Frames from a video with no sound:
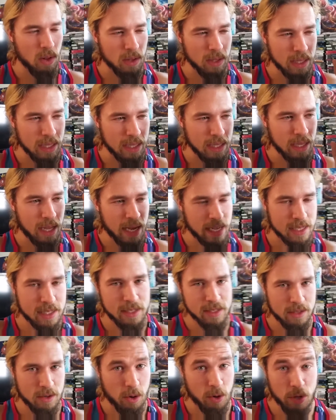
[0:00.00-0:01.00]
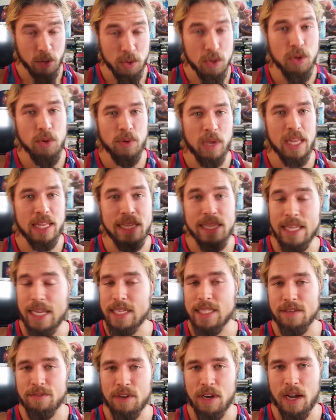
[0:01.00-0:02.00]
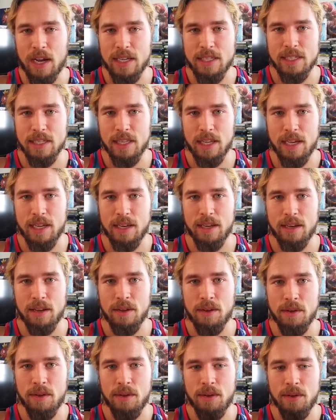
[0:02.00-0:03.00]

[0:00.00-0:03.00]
less, or you do get less of an isolated